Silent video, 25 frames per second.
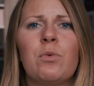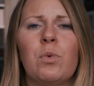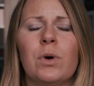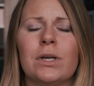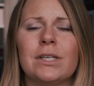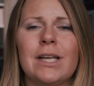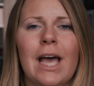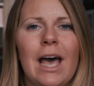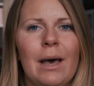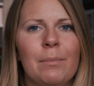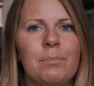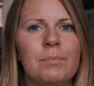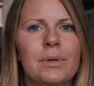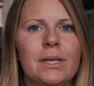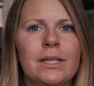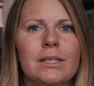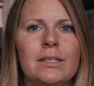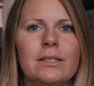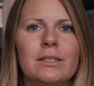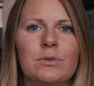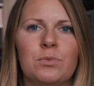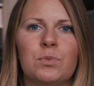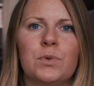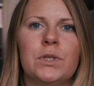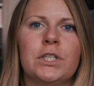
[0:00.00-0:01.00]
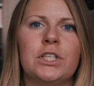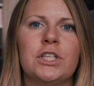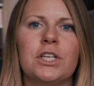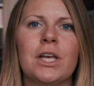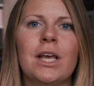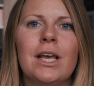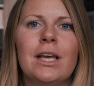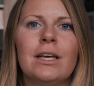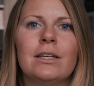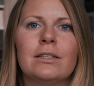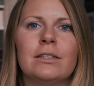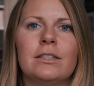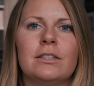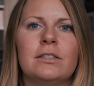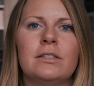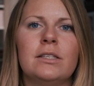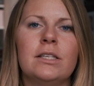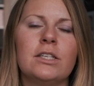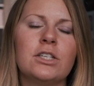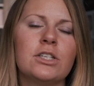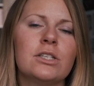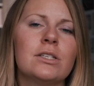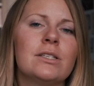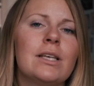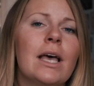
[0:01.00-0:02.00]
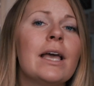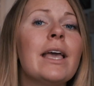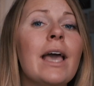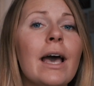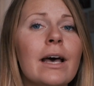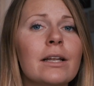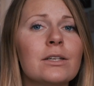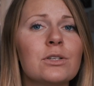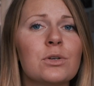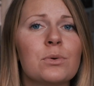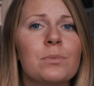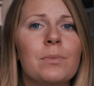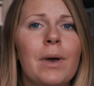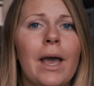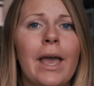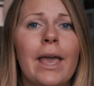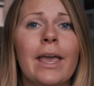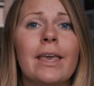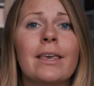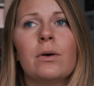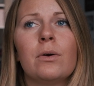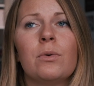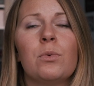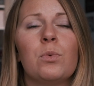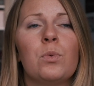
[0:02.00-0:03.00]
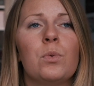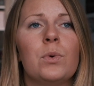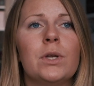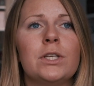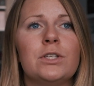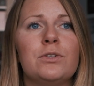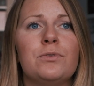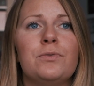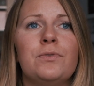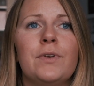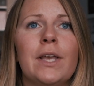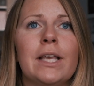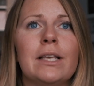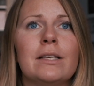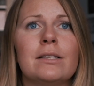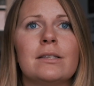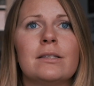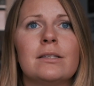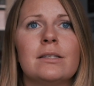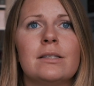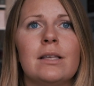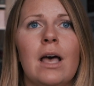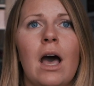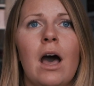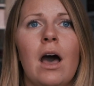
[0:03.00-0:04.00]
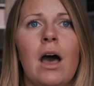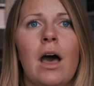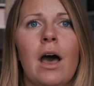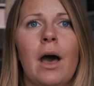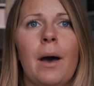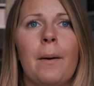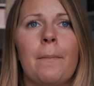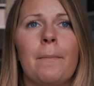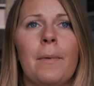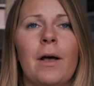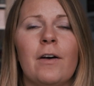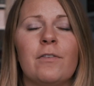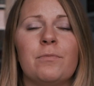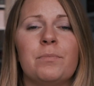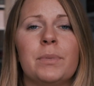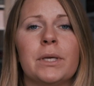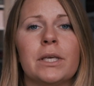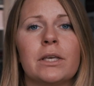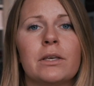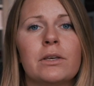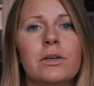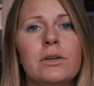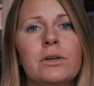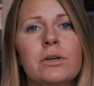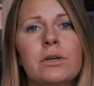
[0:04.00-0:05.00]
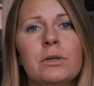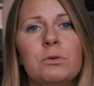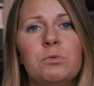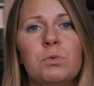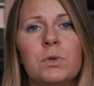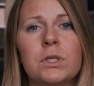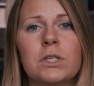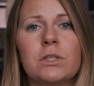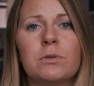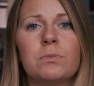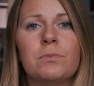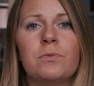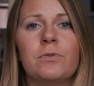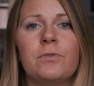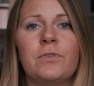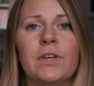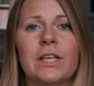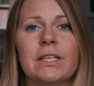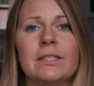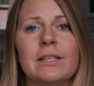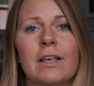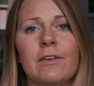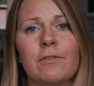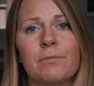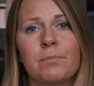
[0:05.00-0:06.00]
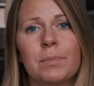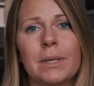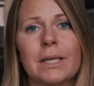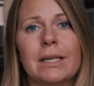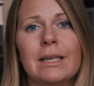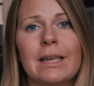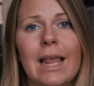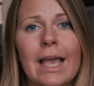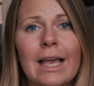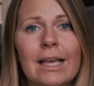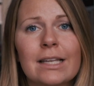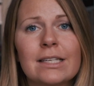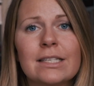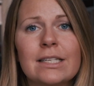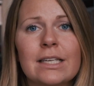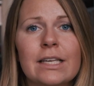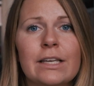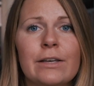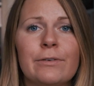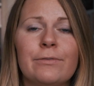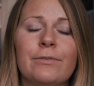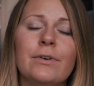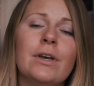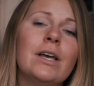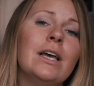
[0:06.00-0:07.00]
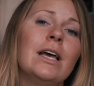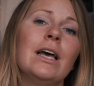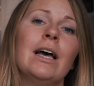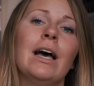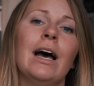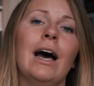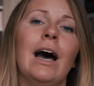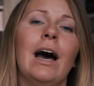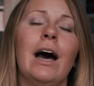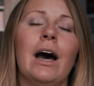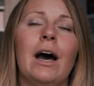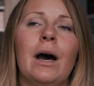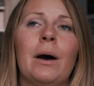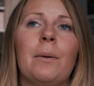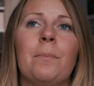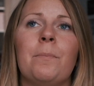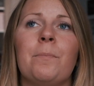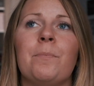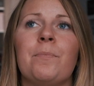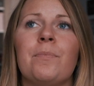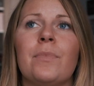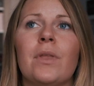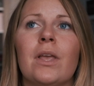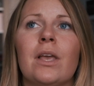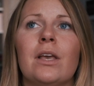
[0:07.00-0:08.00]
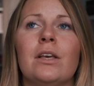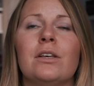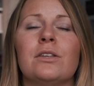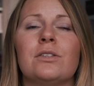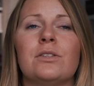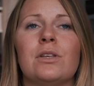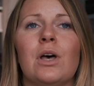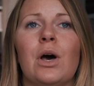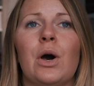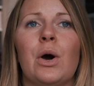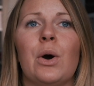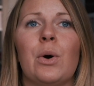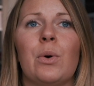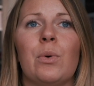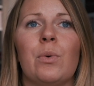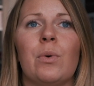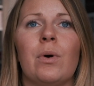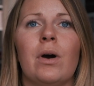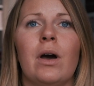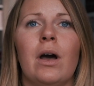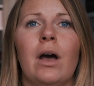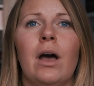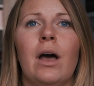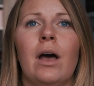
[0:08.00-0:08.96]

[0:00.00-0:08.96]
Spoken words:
what happened, which decisions I had to make, which things have been good, which things have been negative. So